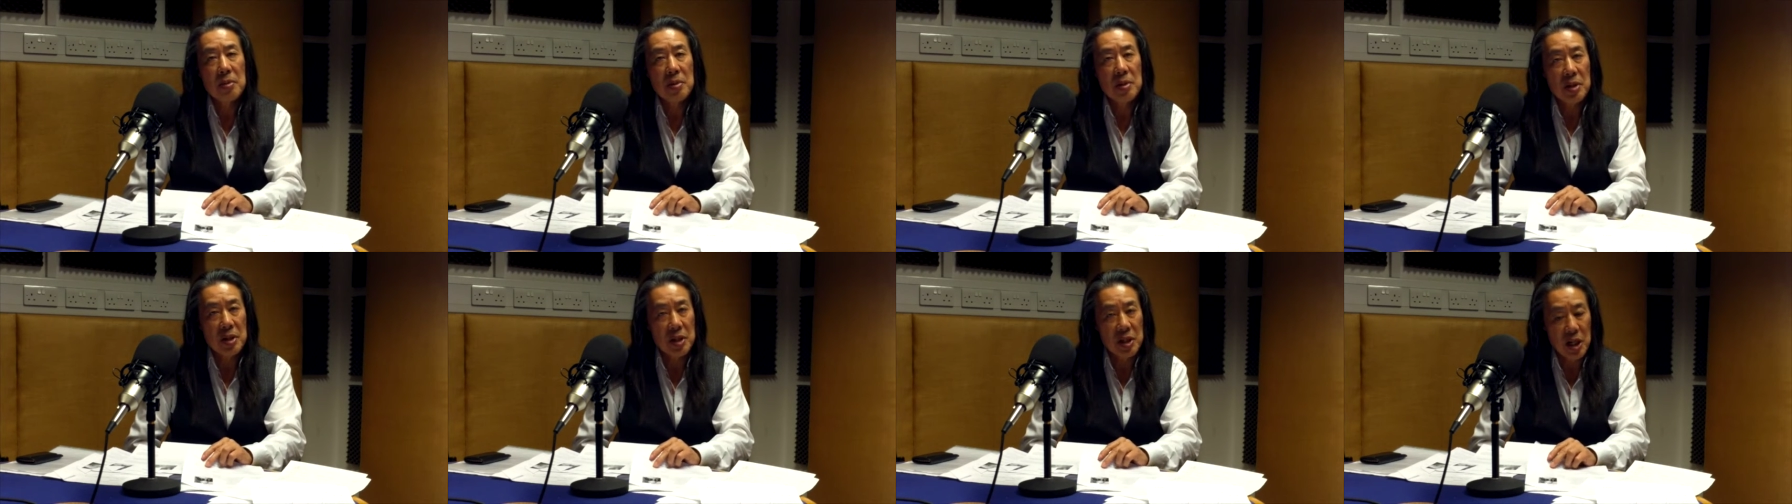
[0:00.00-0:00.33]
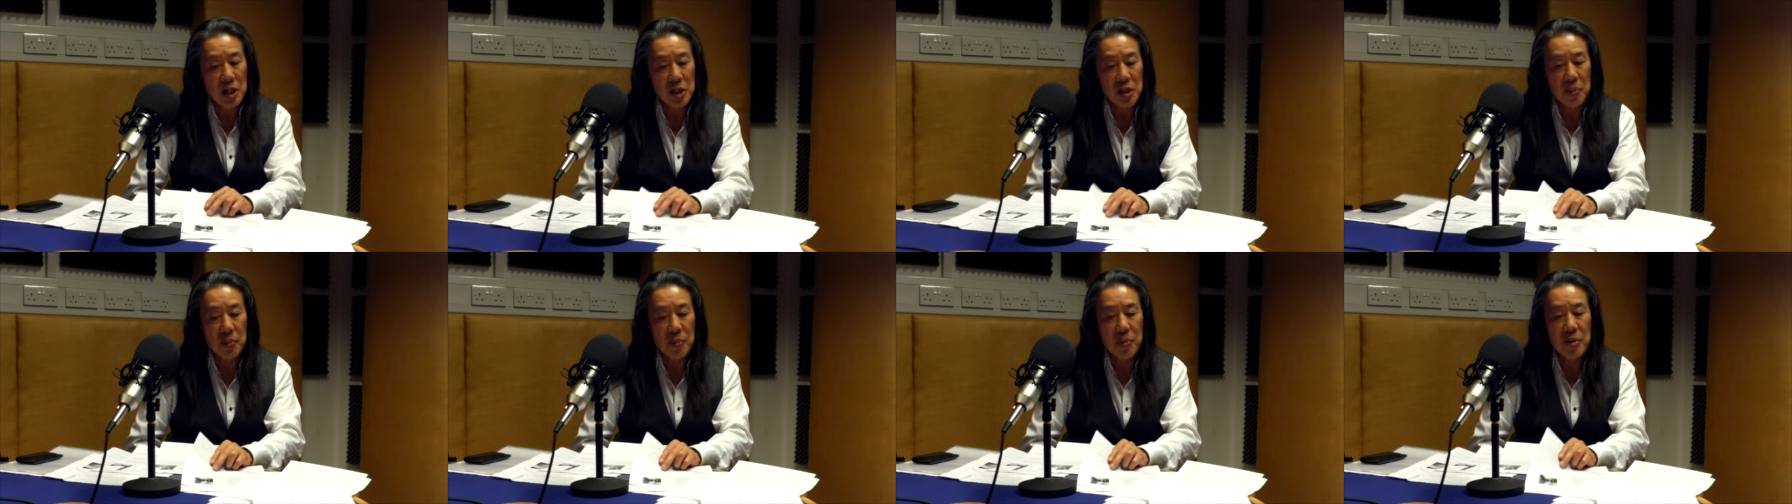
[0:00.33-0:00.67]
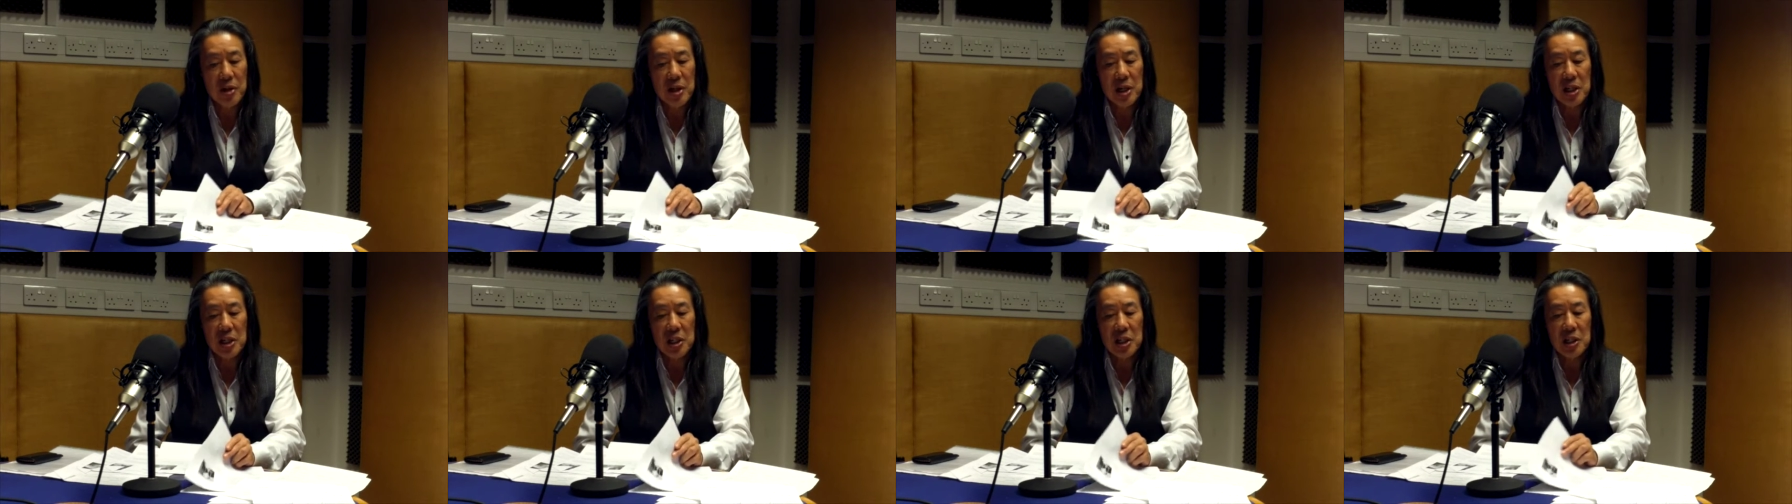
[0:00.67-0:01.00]
such
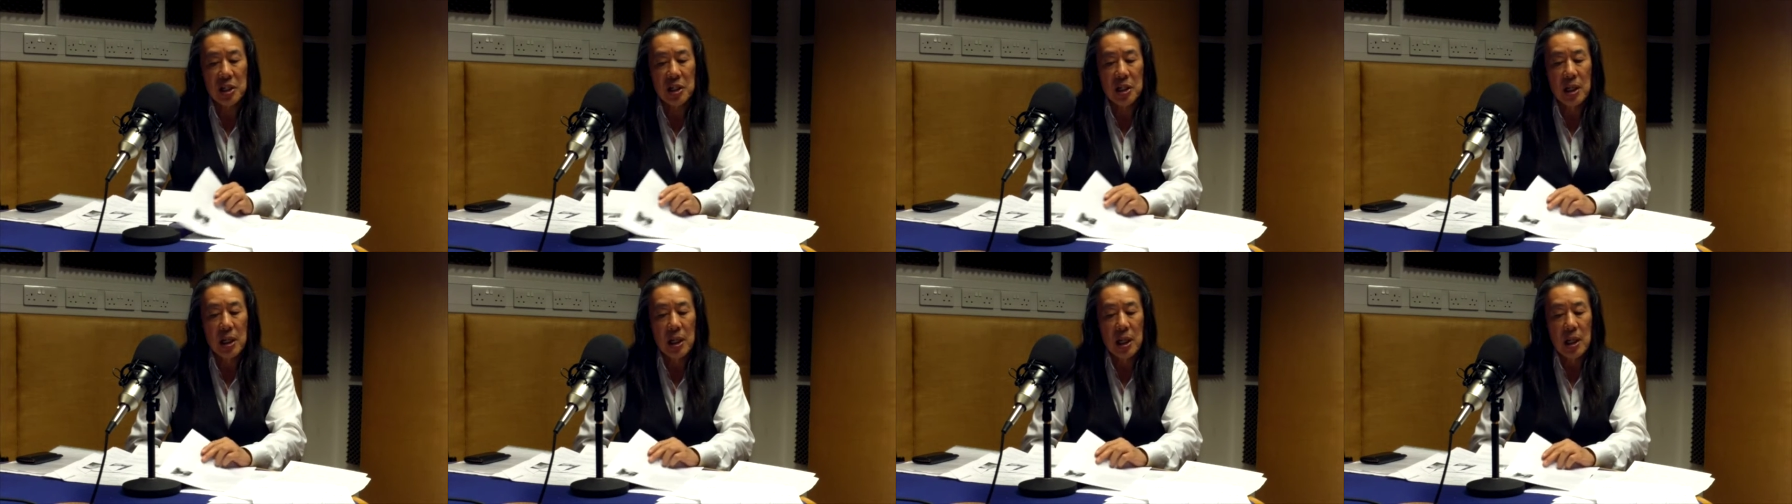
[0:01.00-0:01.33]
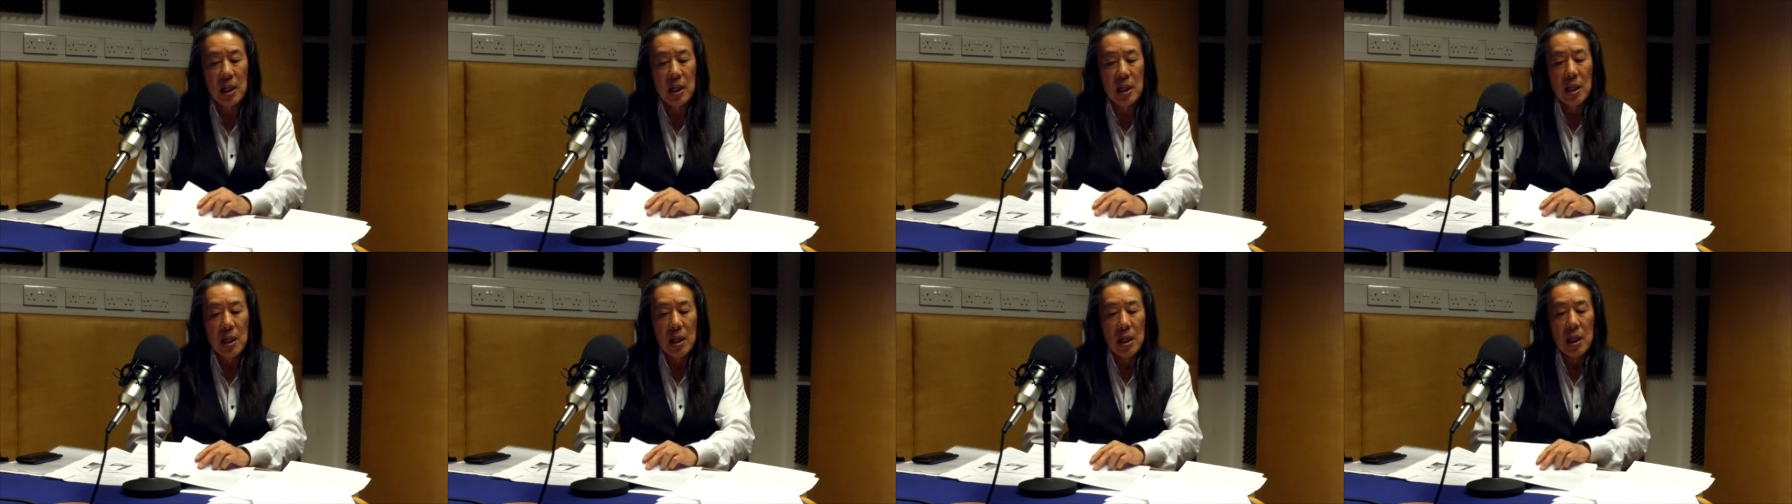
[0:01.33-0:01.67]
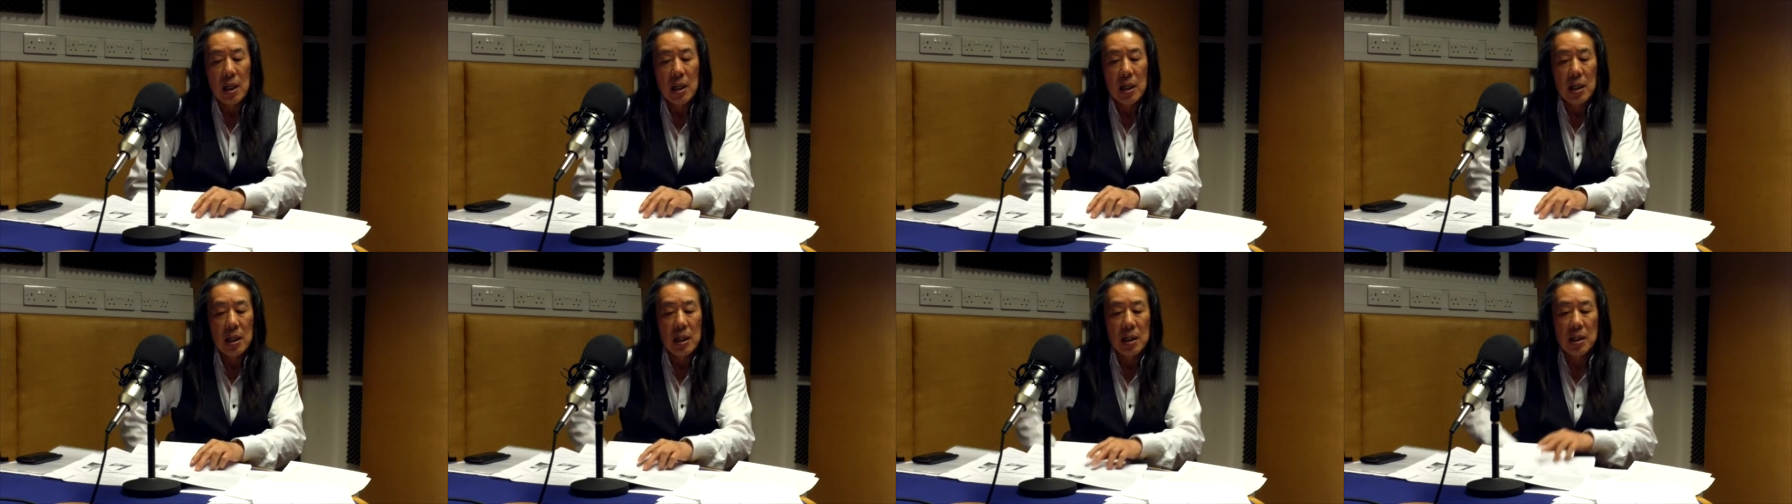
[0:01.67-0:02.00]
priests.
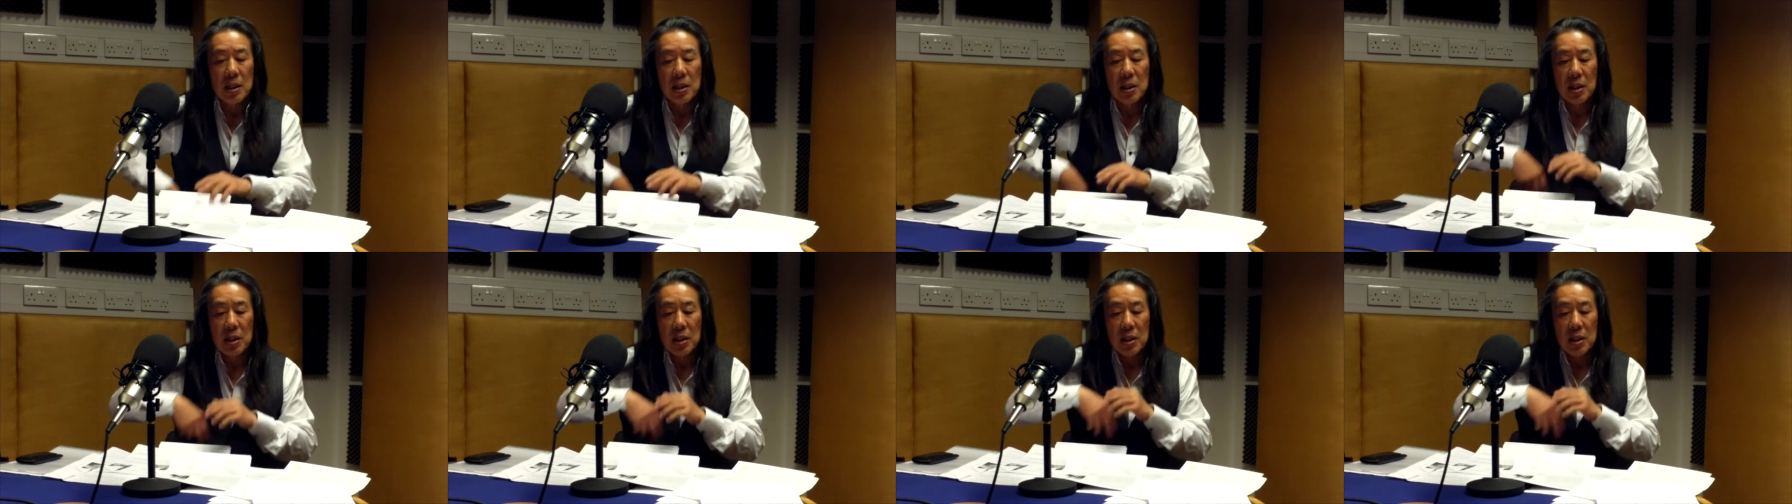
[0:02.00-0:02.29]
Uh,